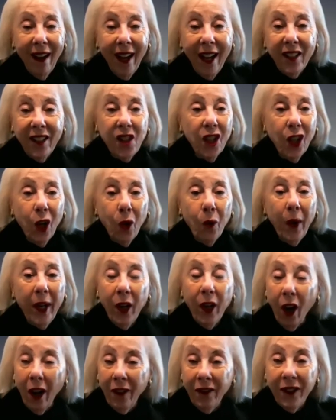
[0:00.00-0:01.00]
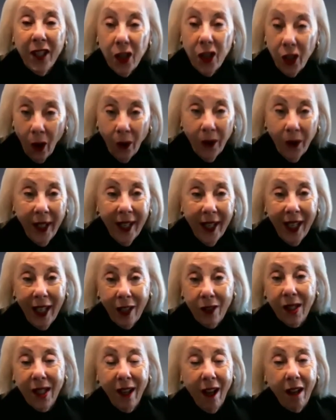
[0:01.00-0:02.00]
And you know, we often don't get
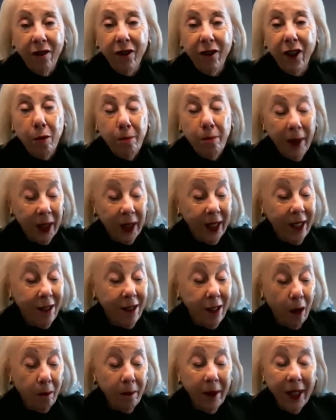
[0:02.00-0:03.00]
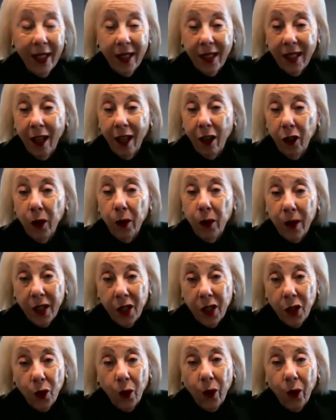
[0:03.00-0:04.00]
outside of our buildings. I'm going to tell you a
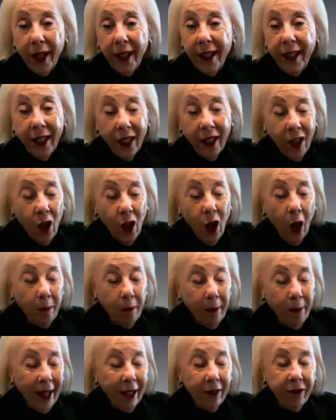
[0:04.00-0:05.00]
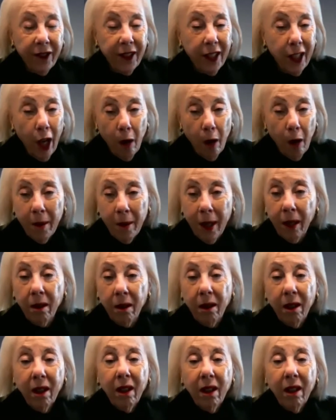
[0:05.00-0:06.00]
story about a
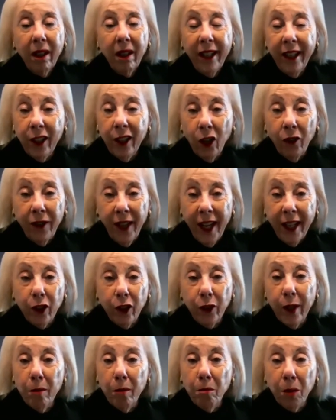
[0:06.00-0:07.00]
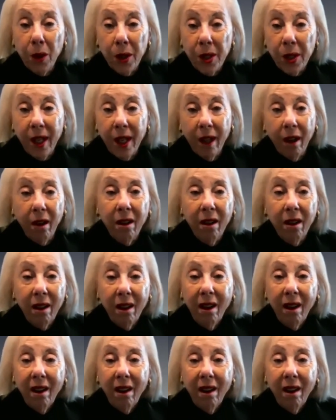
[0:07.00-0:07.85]
phenomenal innovator in Brazil.